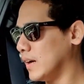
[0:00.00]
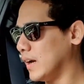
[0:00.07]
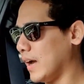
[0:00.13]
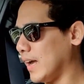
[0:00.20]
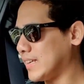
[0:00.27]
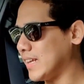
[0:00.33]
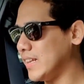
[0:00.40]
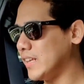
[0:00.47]

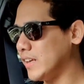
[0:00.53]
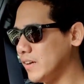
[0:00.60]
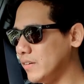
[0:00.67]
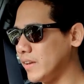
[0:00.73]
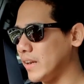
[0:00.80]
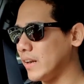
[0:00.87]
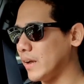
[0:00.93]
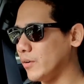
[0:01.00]
I can hear
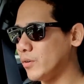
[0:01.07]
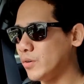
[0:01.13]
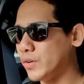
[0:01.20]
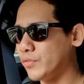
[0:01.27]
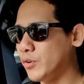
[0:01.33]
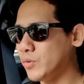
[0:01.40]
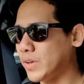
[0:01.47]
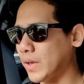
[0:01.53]
it. I don't know
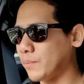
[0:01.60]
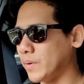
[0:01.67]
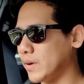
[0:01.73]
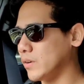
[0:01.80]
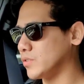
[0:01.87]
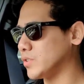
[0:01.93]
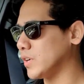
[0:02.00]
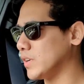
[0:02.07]
if you can, but
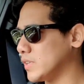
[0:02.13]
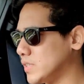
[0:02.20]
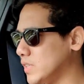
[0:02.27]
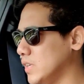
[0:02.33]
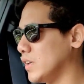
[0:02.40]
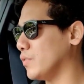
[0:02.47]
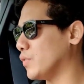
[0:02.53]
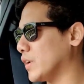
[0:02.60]
I'm trying to see
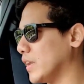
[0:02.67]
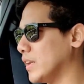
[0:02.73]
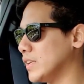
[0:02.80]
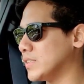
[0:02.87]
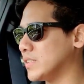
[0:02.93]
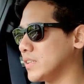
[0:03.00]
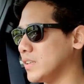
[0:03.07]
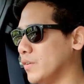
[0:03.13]
if you can
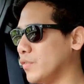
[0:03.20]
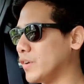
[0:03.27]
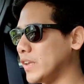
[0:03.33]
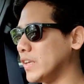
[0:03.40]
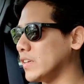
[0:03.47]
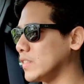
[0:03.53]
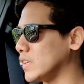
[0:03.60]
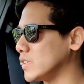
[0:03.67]
listen, if you can
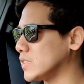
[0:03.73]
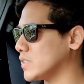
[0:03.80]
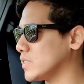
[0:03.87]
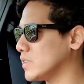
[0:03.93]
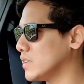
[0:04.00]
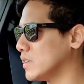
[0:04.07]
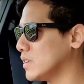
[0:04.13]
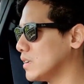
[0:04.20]
hear this.
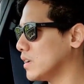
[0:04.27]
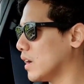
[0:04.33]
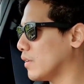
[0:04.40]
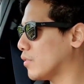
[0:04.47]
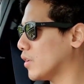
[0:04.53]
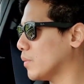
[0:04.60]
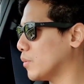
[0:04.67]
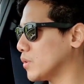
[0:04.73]

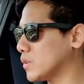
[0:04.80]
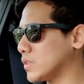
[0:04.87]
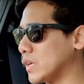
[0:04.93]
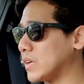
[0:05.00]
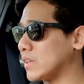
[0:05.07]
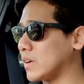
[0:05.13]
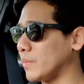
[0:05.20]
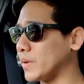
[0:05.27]
I've got a
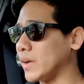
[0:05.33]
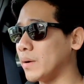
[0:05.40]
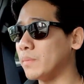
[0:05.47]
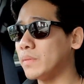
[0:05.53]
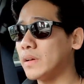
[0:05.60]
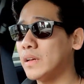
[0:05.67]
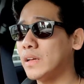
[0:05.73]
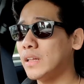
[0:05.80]
motorcycle coming up.
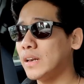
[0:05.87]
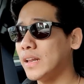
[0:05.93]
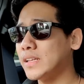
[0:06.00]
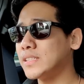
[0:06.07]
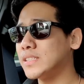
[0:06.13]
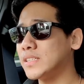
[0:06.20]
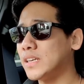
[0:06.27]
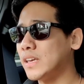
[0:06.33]

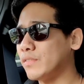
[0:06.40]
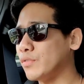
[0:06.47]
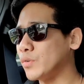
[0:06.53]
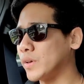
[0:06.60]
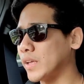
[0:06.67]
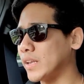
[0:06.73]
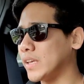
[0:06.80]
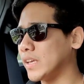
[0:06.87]
Let's see if you
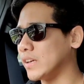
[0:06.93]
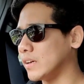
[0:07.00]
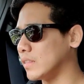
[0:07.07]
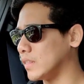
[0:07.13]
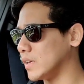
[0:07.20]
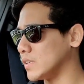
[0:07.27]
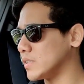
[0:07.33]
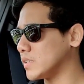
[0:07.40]
can hear
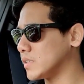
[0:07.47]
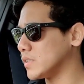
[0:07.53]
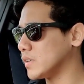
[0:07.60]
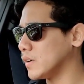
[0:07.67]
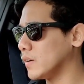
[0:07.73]
this.